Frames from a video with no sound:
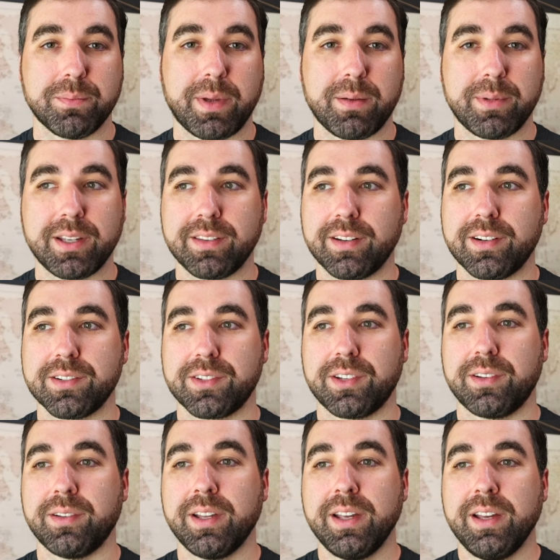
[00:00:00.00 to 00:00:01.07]
Maybe there's
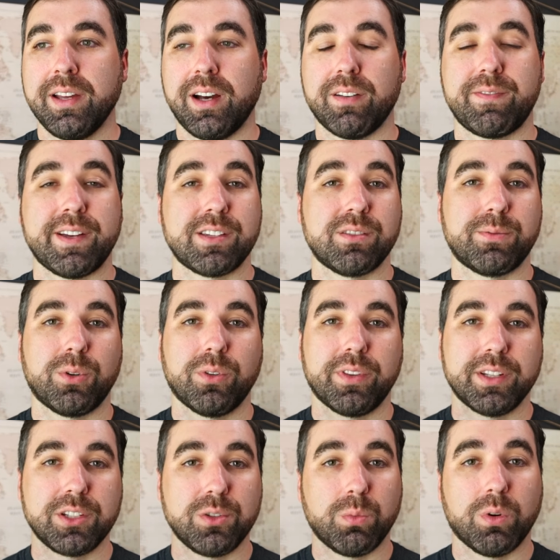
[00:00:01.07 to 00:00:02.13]
a festival
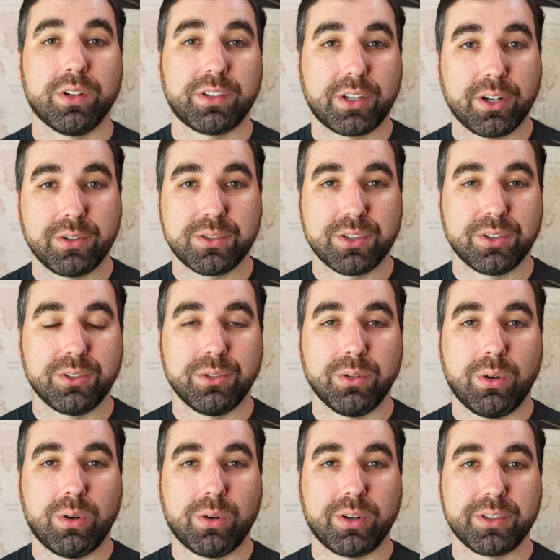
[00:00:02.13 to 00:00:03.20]
that you want to go to,
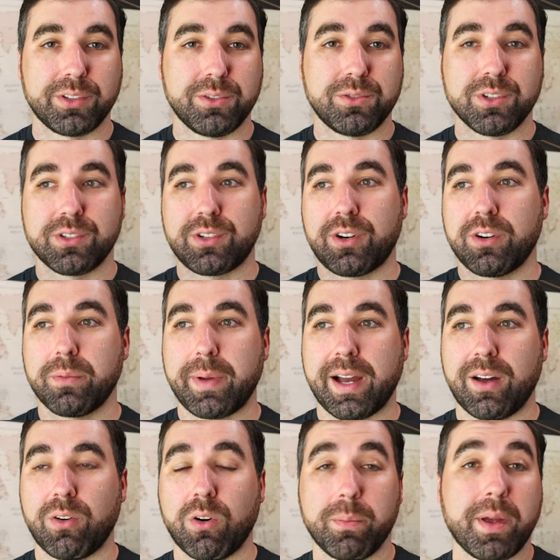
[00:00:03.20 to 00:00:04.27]
or you just heard
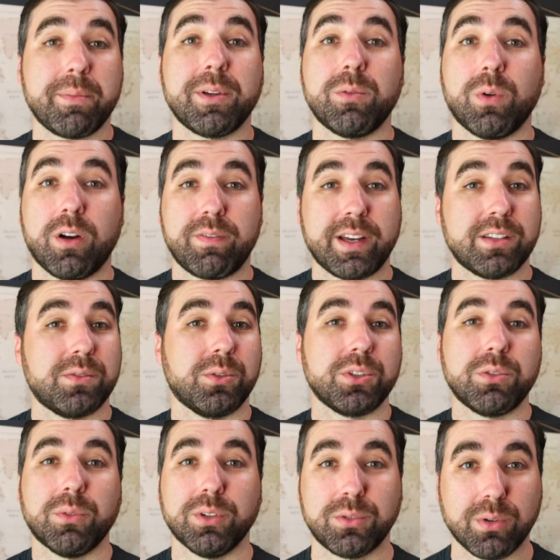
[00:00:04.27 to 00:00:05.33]
about, or maybe a festival
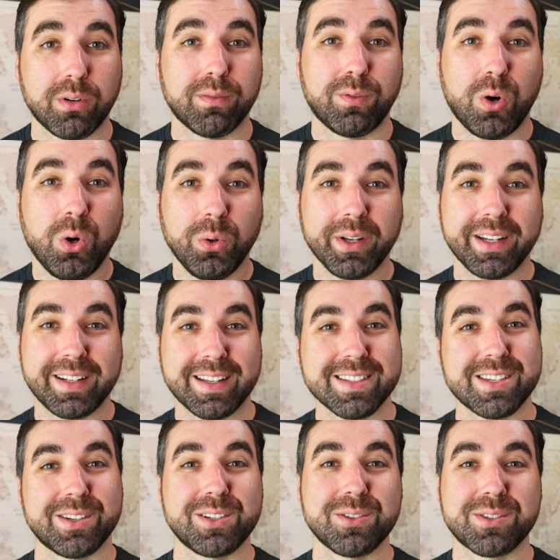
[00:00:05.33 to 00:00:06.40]
you want to avoid and
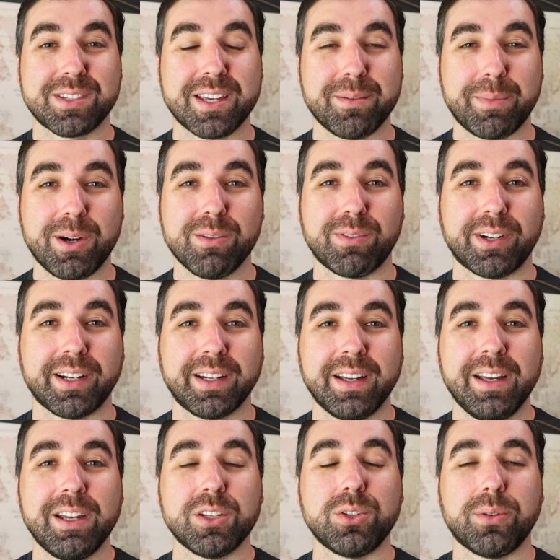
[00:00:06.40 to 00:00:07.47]
so you skip over it.
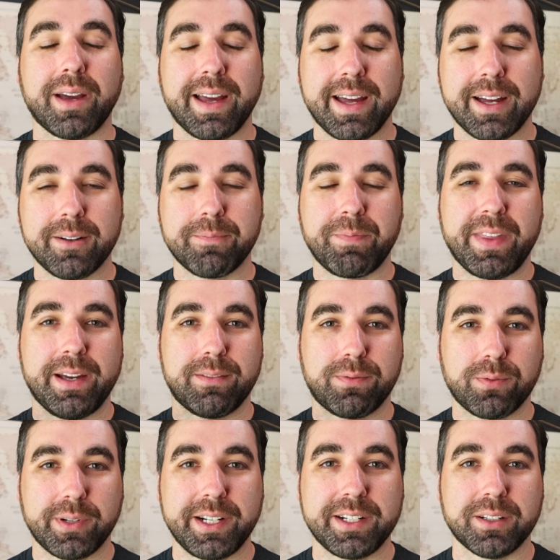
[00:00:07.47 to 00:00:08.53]
You have that
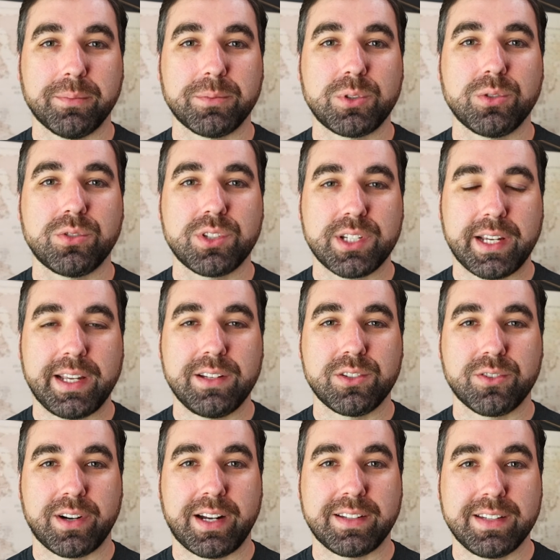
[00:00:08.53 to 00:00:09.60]
freedom to change
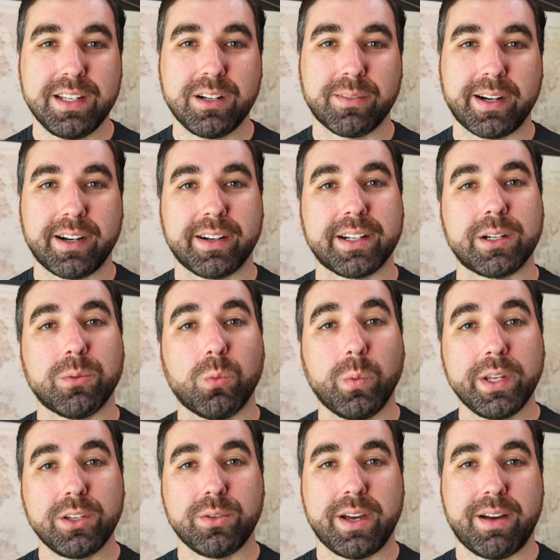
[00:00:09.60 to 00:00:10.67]
your itinerary
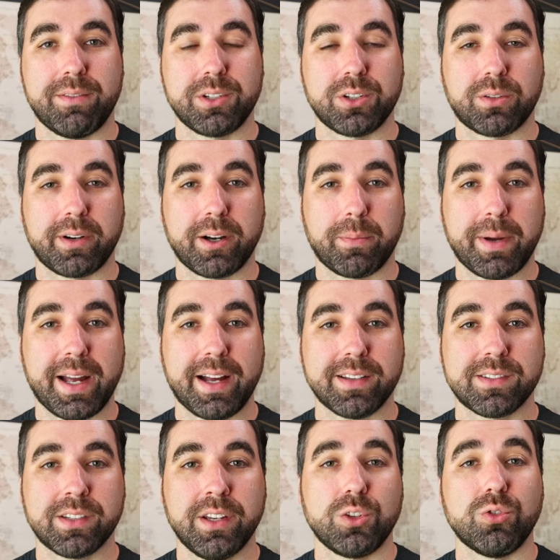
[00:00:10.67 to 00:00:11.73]
when you have a Eurail
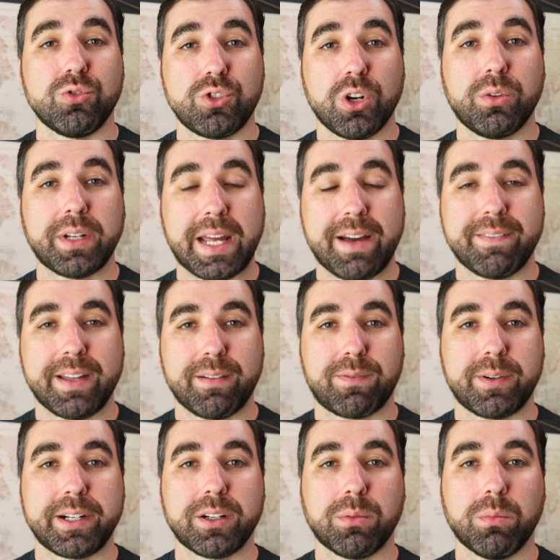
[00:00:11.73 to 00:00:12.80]
Pass. You don't have that
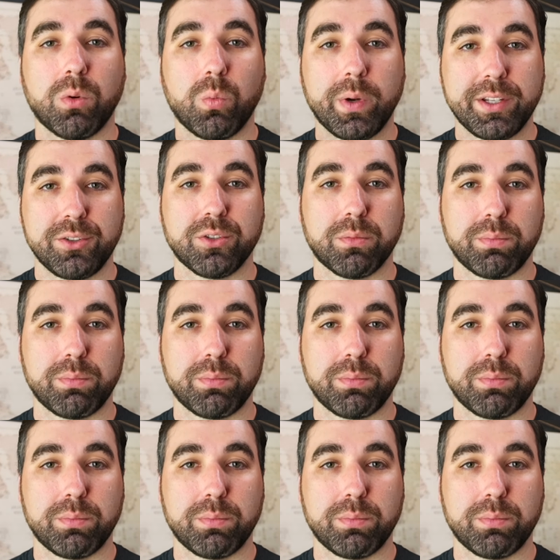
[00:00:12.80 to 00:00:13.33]
freedom when you're